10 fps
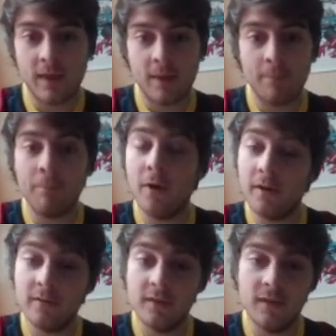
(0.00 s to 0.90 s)

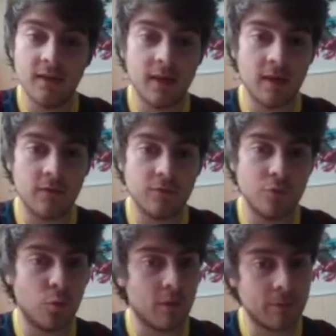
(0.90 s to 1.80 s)
But if
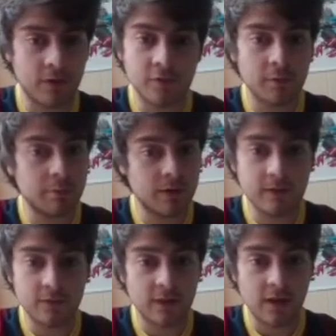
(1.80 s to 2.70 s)
you want players that play
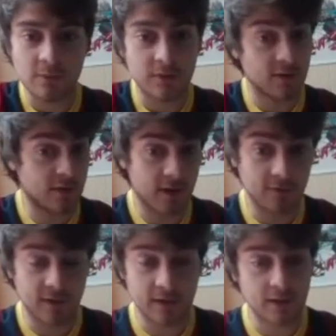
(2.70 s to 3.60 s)
in this game week, you're going to
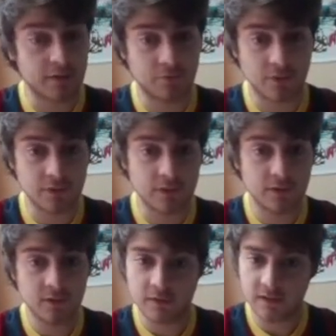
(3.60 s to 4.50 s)
have to get a lot of
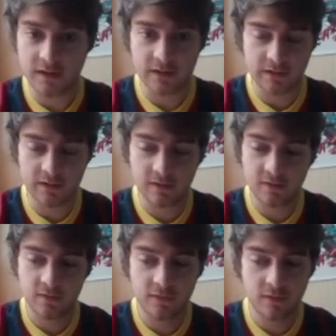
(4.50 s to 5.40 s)
Villa, a lot of
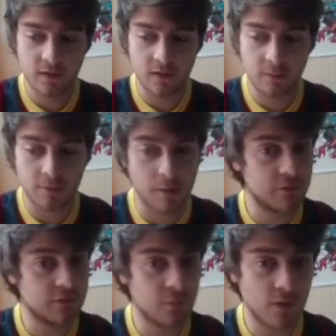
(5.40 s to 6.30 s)
Leeds,
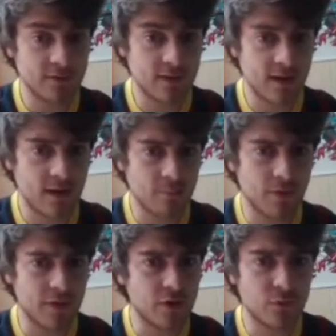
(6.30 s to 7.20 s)
probably some West Ham,
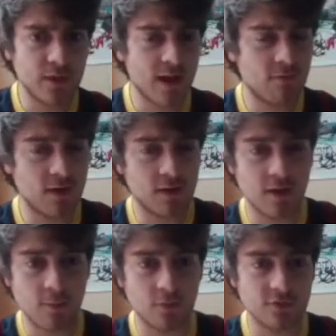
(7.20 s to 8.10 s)
but they don't really have any
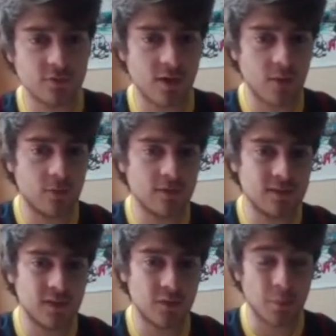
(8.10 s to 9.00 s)
doubles, so I wouldn't
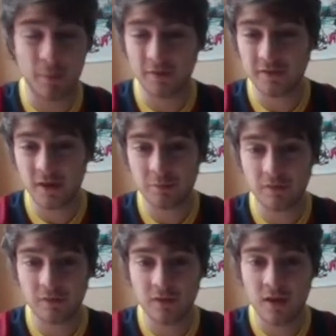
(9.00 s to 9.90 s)
say they're the best
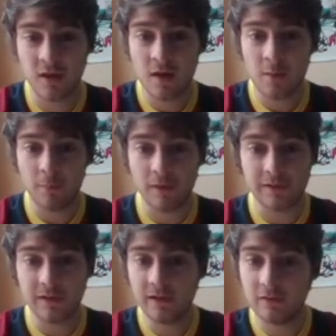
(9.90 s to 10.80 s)
options. But
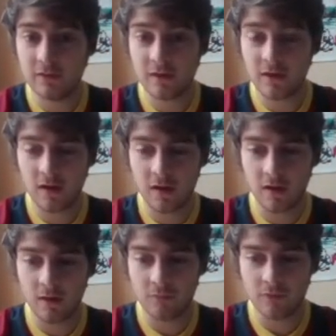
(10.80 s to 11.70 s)
Leeds,
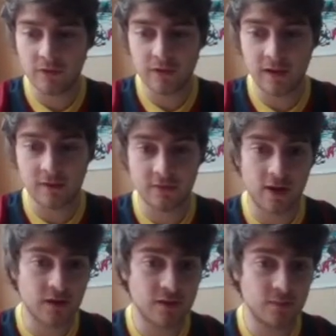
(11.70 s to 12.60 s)
Villa, and
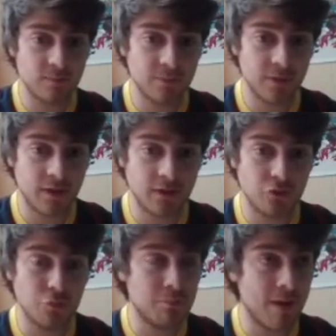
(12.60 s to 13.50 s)
Tottenham,
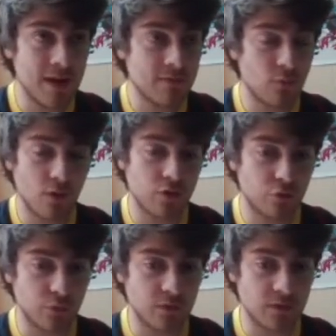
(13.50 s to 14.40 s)
you may even want
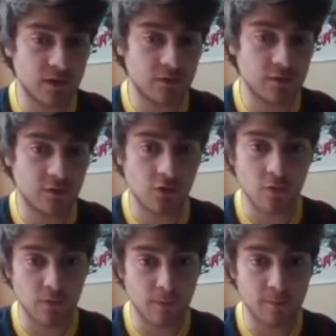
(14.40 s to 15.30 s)
3 of each,
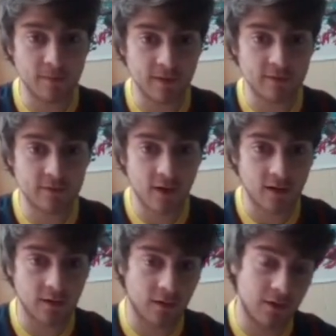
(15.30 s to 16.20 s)
and then maybe like
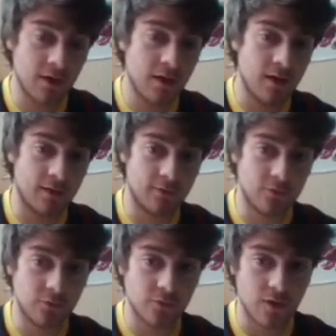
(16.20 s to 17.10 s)
Saka and
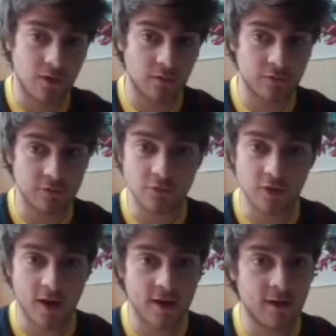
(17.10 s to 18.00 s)

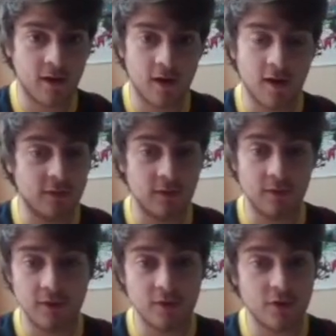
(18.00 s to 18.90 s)
Souček, and
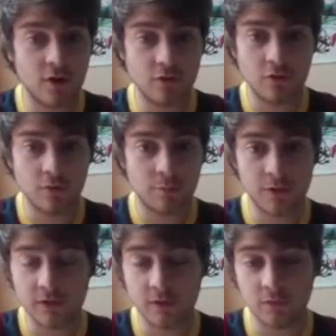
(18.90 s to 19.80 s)
then there you go. You're
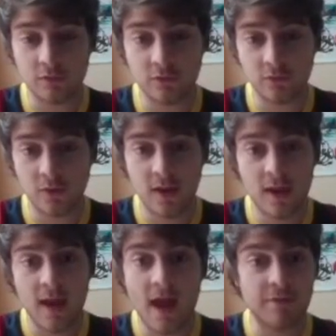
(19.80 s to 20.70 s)
pretty close to
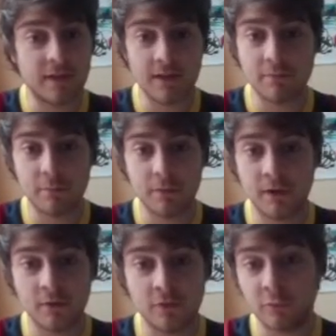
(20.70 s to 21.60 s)
having 11
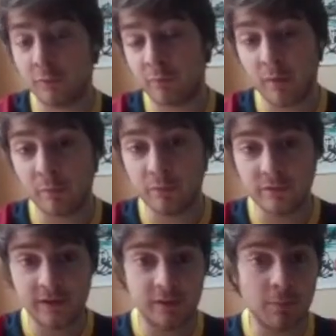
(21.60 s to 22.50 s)
players. Those are probably
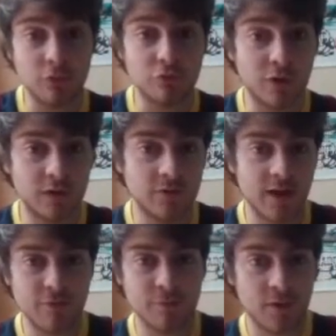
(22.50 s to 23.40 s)
like the most relevant
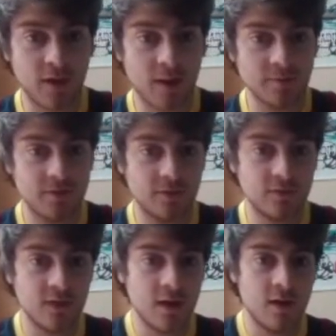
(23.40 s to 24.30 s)
FPL
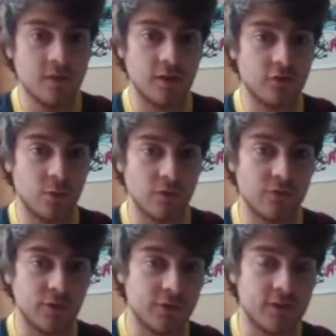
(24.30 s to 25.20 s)
options that you want to
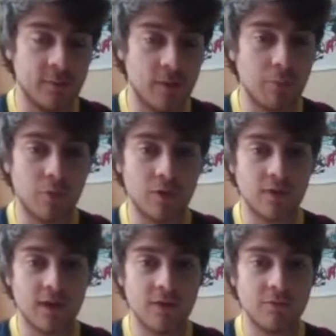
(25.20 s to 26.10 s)
fill your team up with
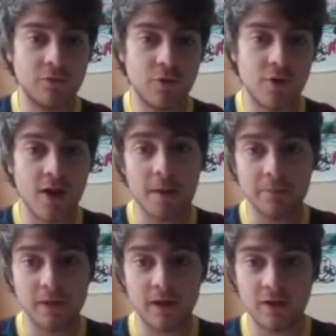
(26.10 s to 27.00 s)
if you're not
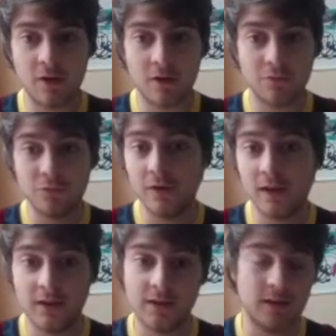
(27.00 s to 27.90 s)
planning on free
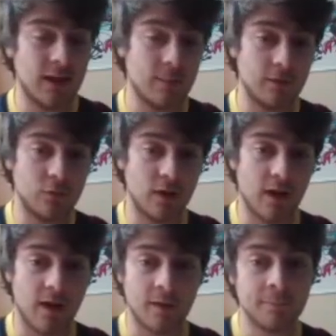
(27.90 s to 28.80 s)
hitting in game week
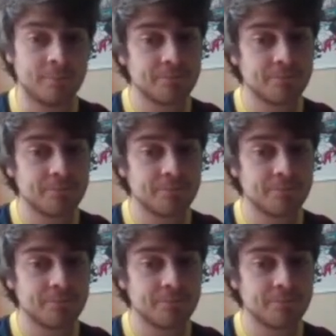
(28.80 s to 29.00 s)
29.